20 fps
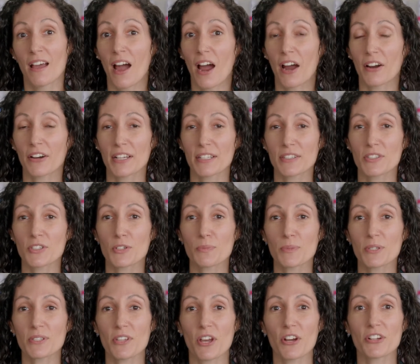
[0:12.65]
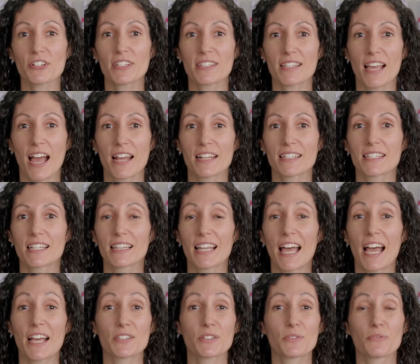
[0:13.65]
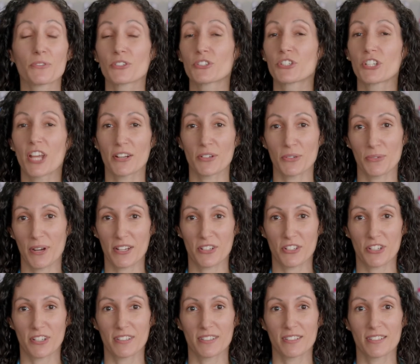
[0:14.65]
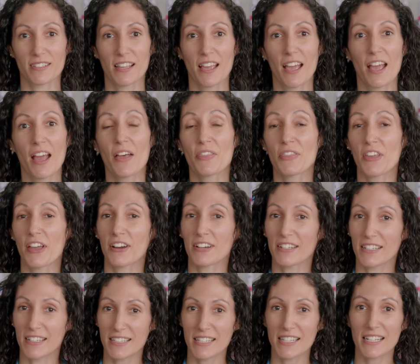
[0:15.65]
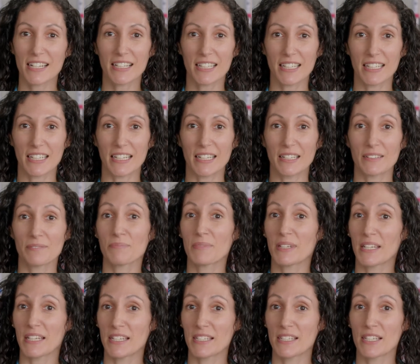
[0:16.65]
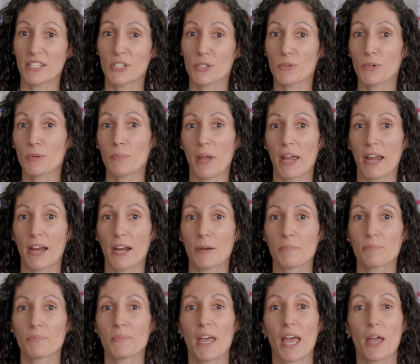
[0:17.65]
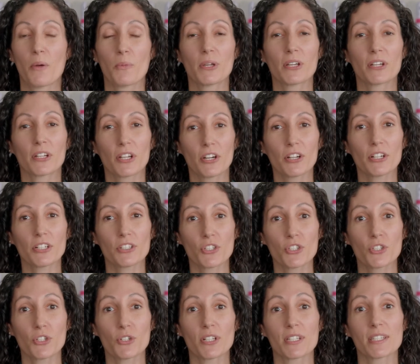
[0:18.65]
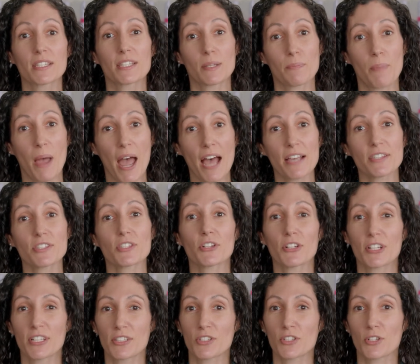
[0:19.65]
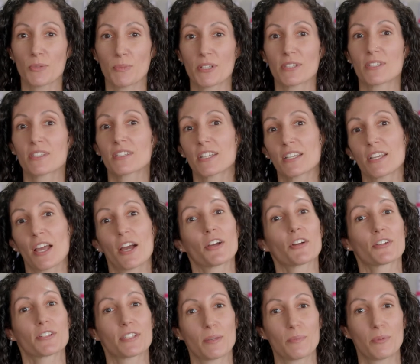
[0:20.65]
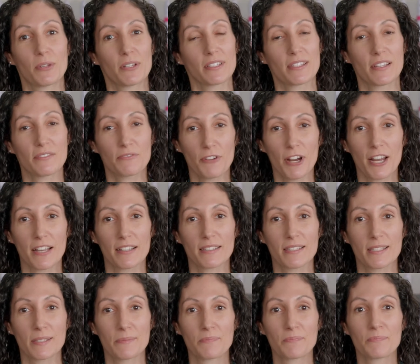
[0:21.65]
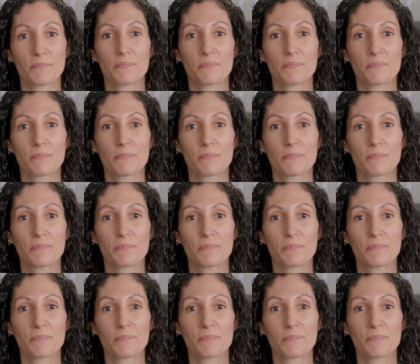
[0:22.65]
Our instruments are designed to last for generations. They are easy to clean, easy to repair, and we encourage students to pass their instruments to younger siblings and friends.